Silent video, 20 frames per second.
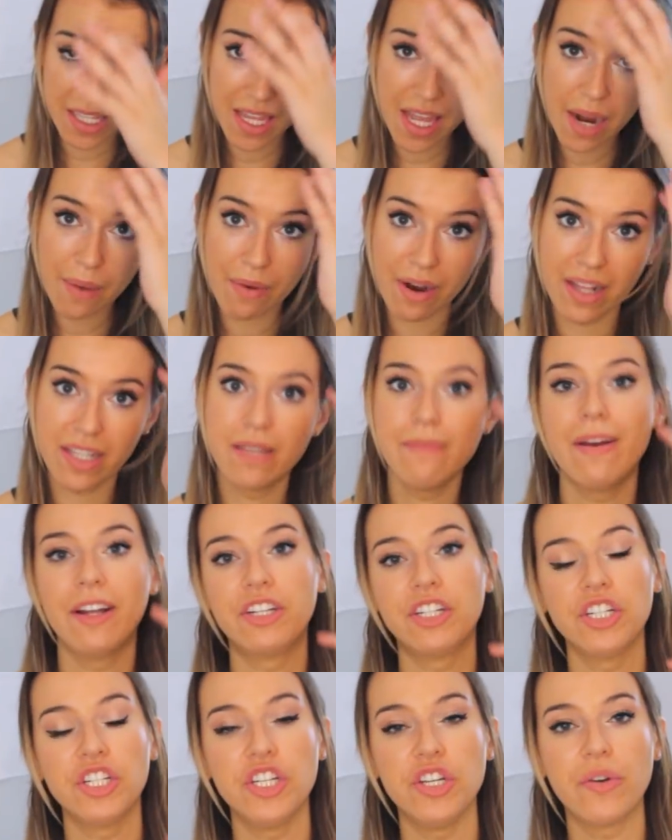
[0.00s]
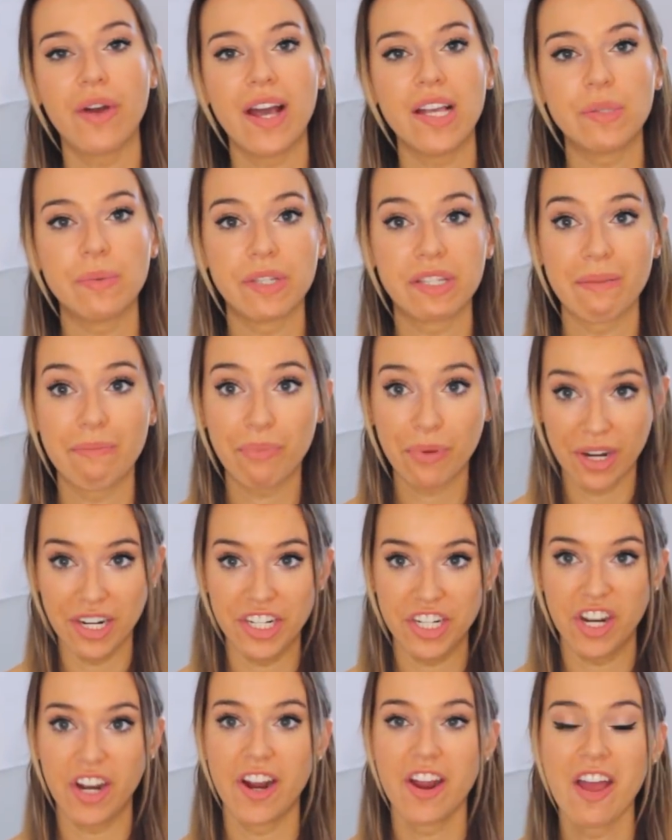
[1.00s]
thing that I wanted to mention to you guys was a
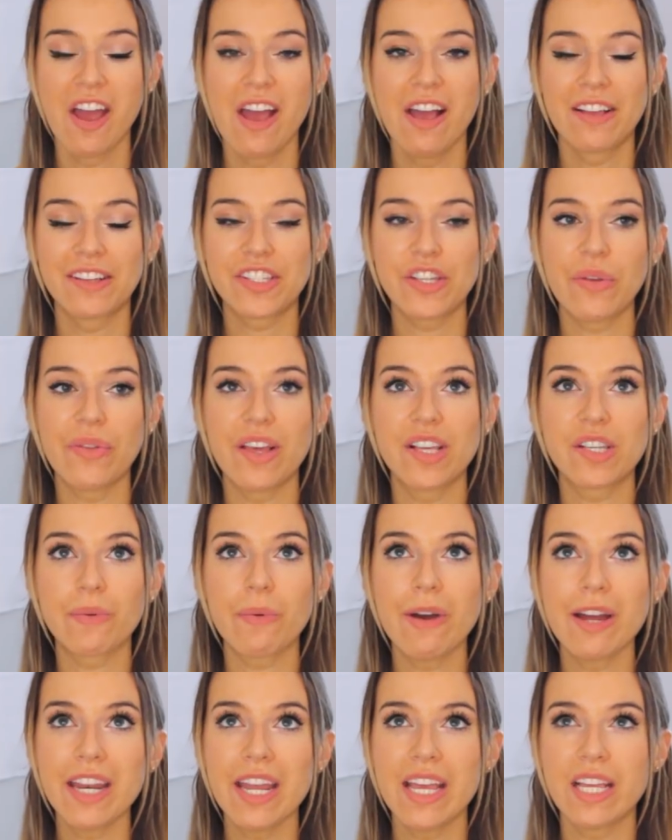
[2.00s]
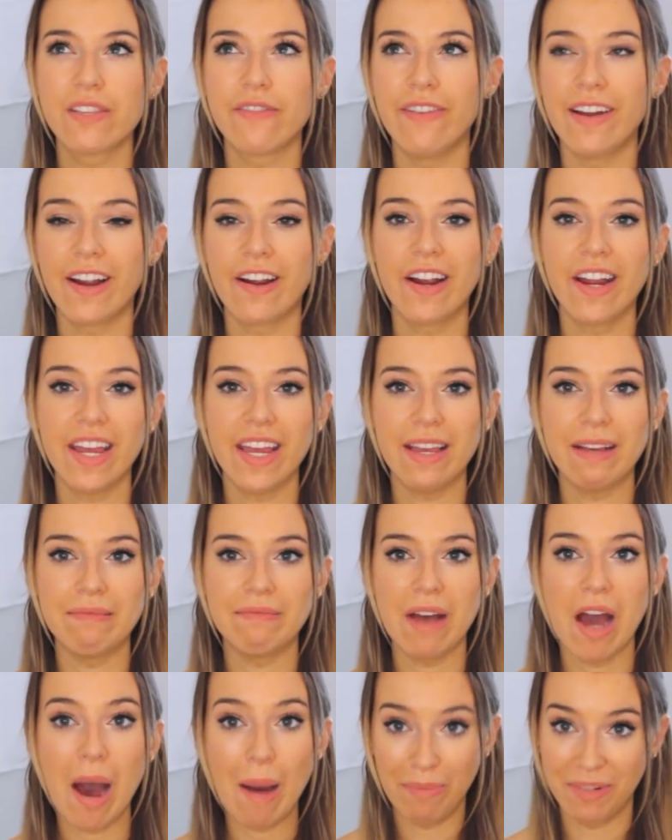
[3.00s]
printer. So this one is
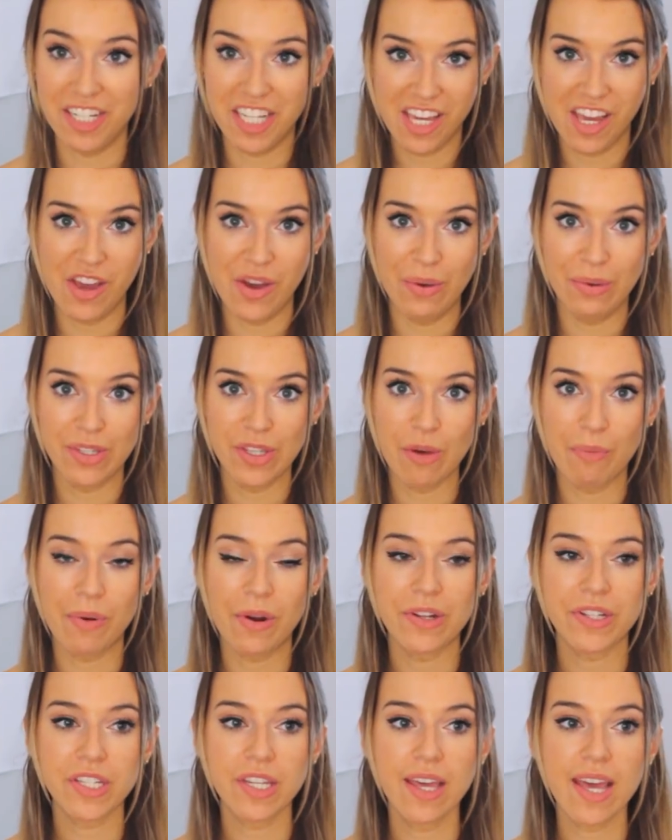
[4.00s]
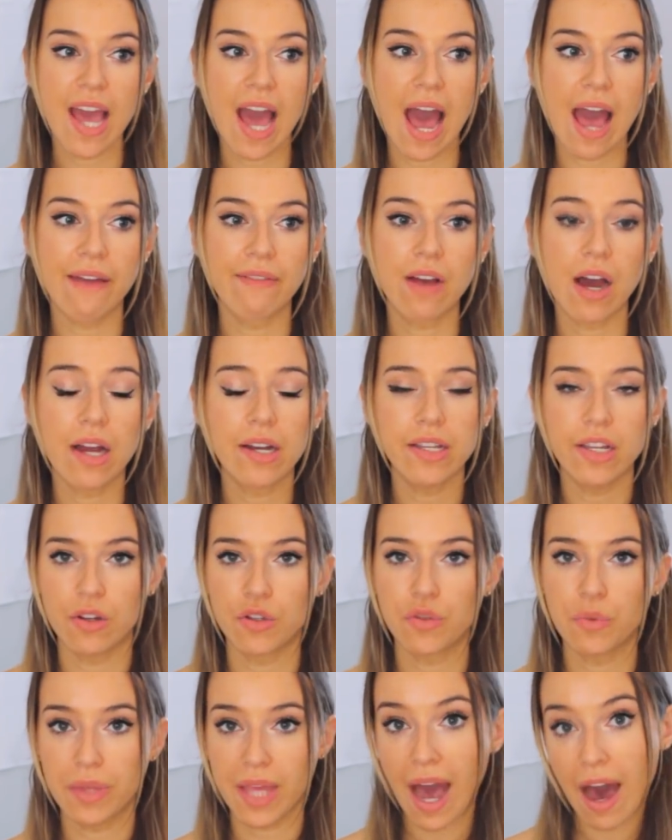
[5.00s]
very up to you. So personally, I've gone
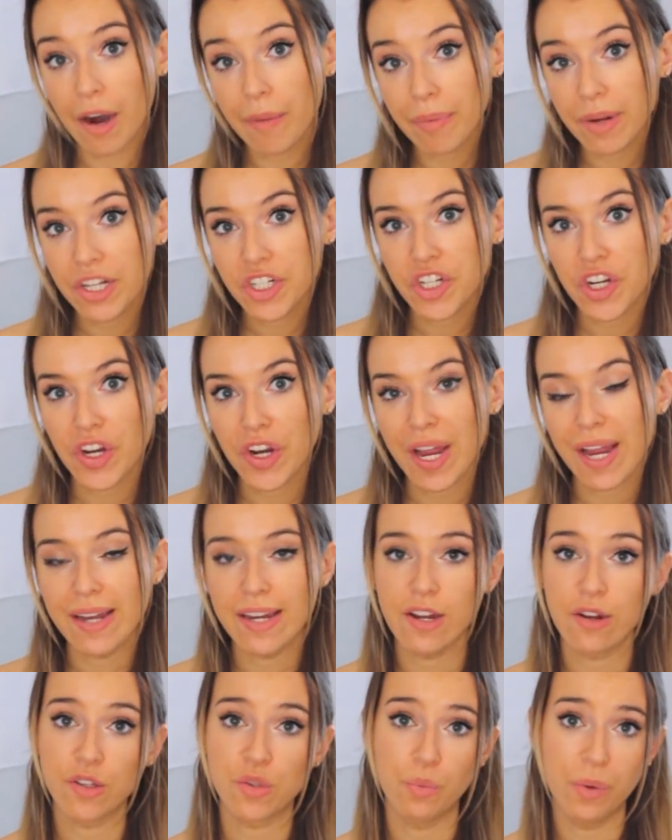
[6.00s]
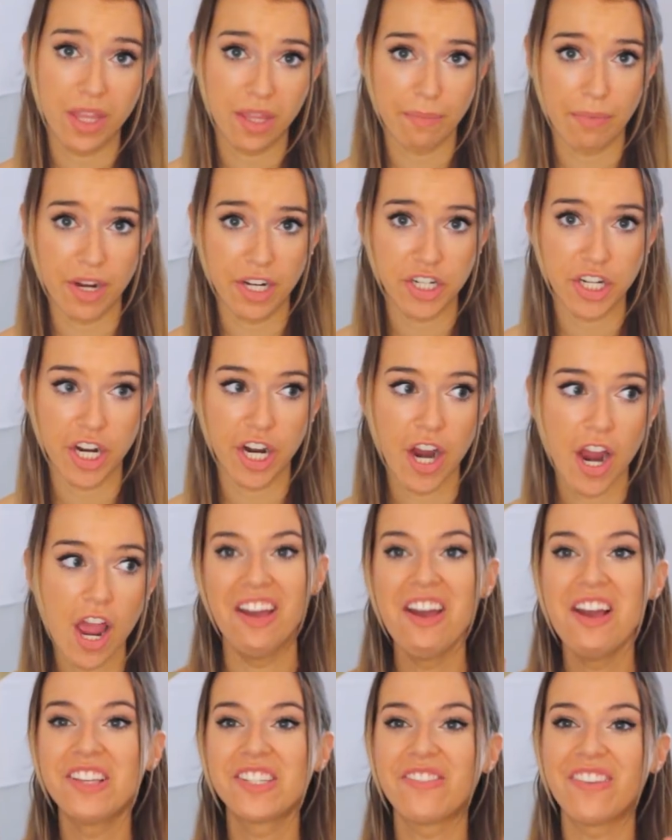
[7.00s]
years without a printer and years with a printer.
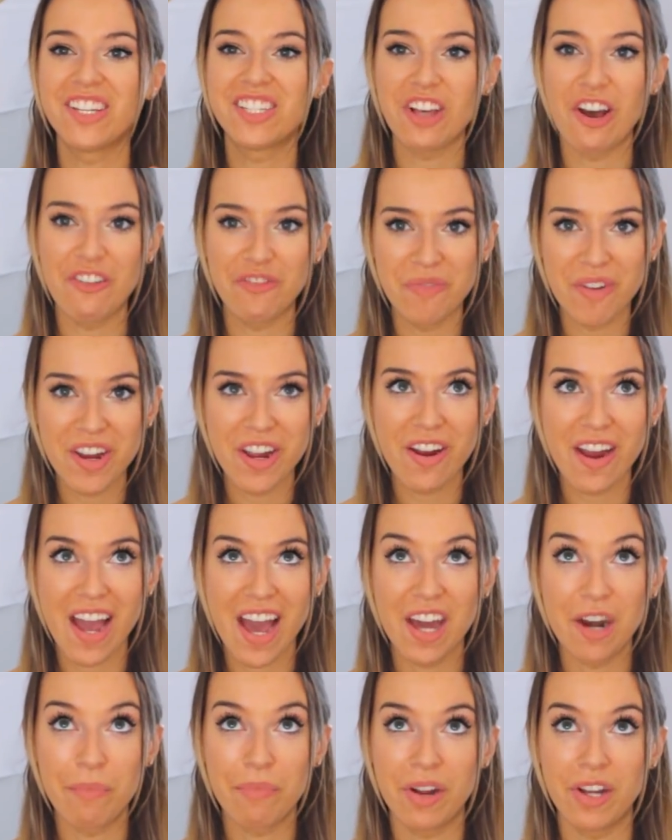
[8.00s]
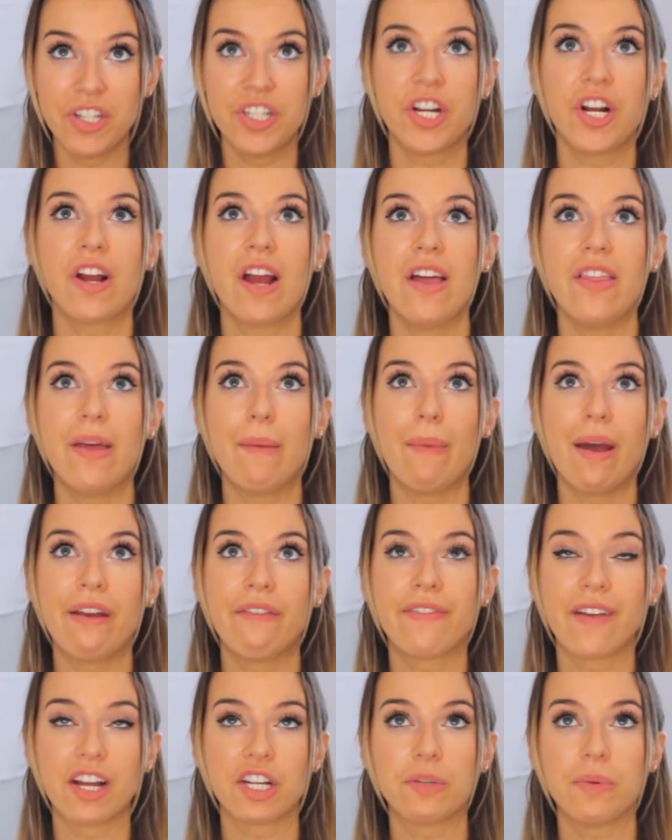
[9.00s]
So my sophomore year I had a printer, and then
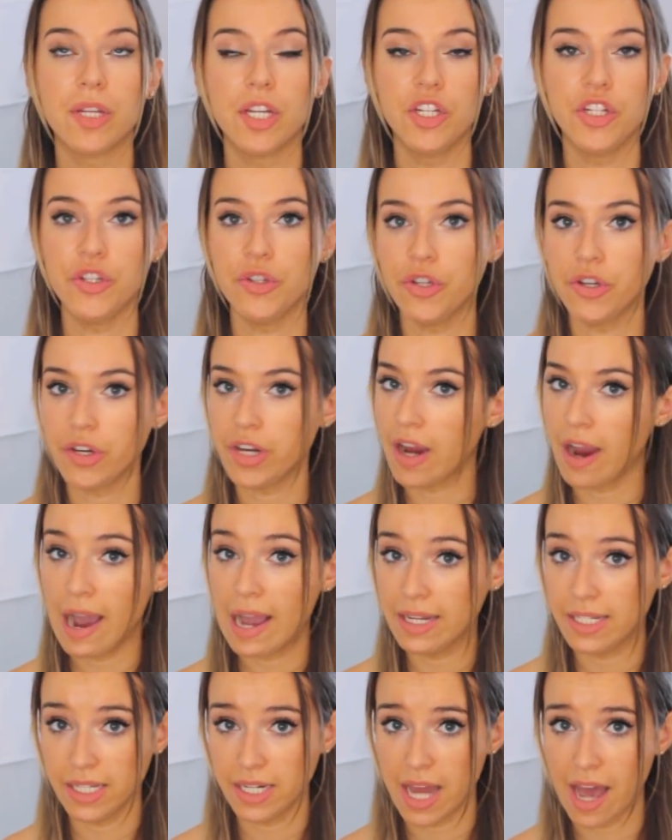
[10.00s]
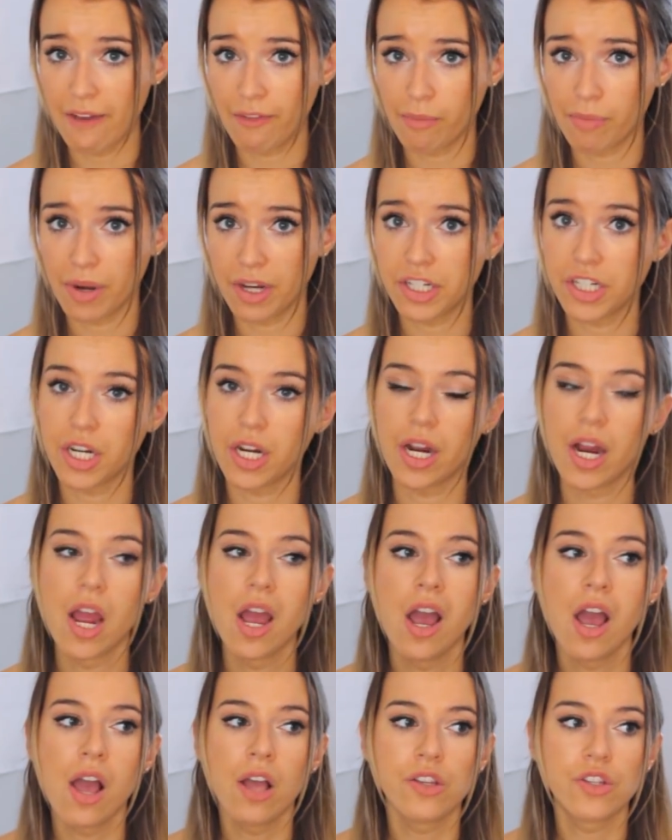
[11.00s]
my freshman and junior year I didn't have a printer.
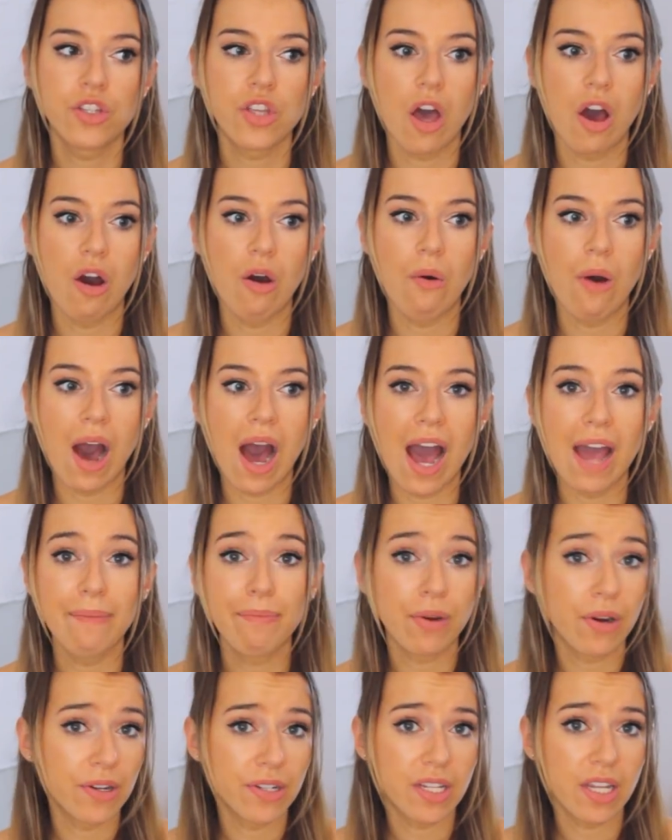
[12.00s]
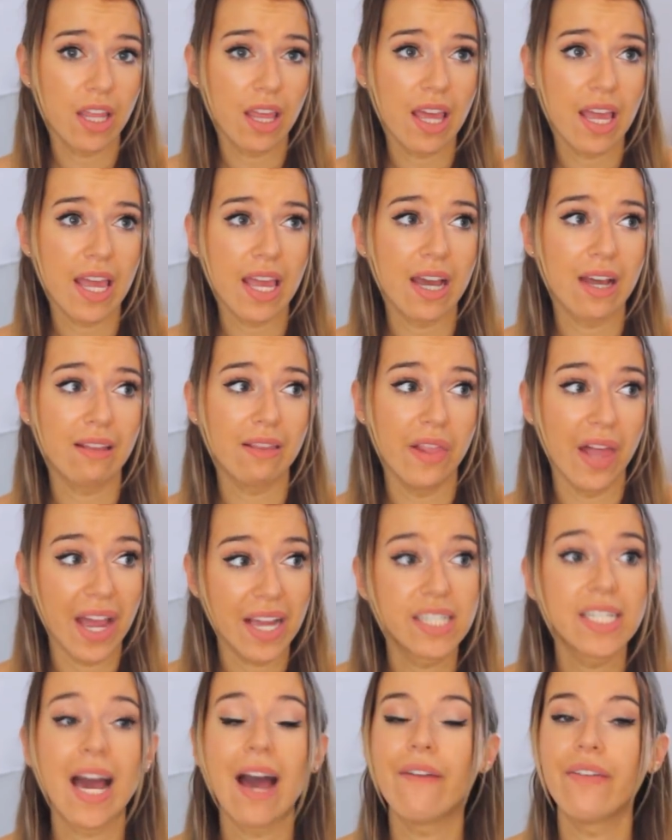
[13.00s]
So I personally
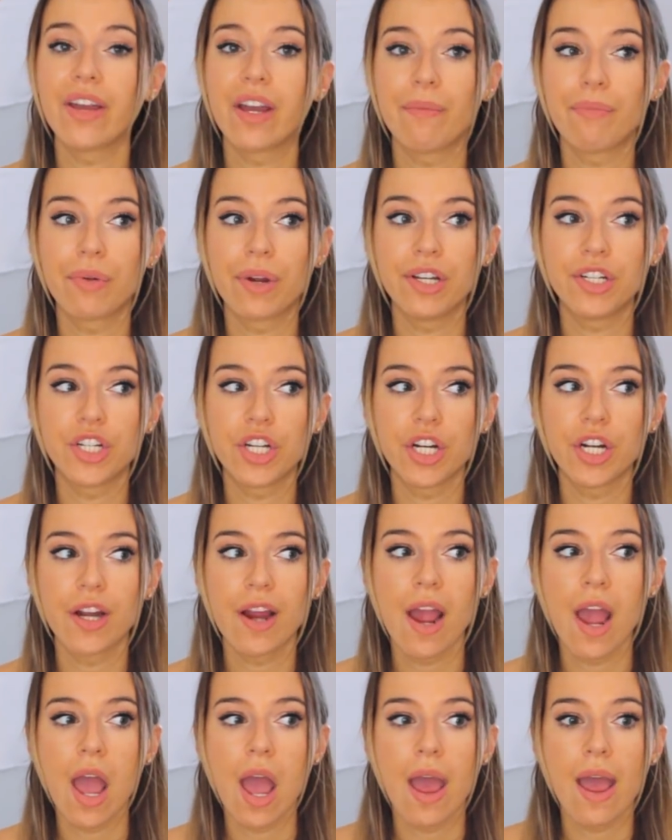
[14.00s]
liked having a printer